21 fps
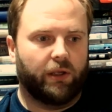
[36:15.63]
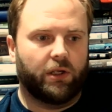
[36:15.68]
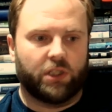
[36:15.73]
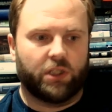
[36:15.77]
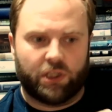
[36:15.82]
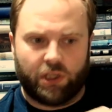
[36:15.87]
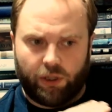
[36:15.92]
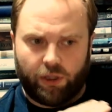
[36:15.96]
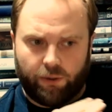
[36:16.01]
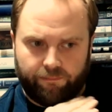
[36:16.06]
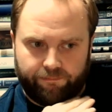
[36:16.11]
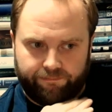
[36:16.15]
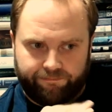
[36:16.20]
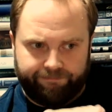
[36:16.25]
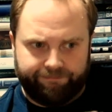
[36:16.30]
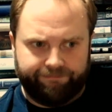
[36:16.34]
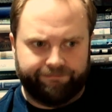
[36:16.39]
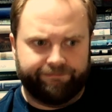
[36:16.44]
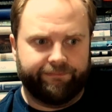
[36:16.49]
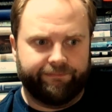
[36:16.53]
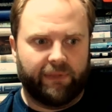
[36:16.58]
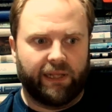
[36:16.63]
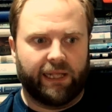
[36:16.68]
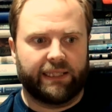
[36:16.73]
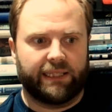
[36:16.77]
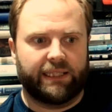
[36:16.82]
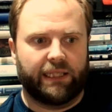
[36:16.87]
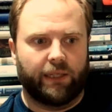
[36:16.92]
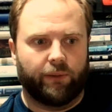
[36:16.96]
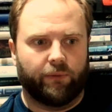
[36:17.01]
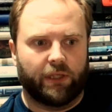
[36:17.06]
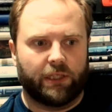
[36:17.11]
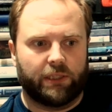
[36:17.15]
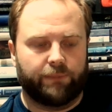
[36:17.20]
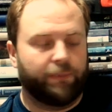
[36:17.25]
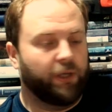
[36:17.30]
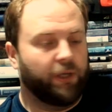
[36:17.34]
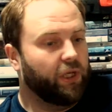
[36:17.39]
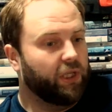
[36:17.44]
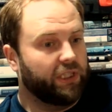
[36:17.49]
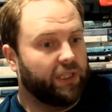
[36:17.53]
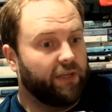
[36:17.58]
Just go, let's deal this,
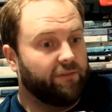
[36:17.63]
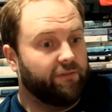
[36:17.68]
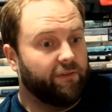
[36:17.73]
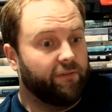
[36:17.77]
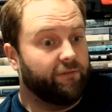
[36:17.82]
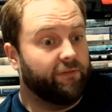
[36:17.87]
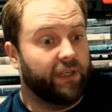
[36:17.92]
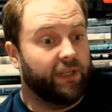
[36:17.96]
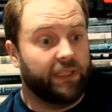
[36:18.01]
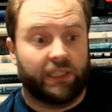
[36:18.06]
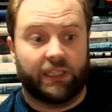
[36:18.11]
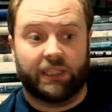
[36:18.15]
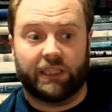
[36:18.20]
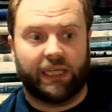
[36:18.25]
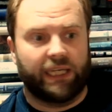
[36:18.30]
because if it festers,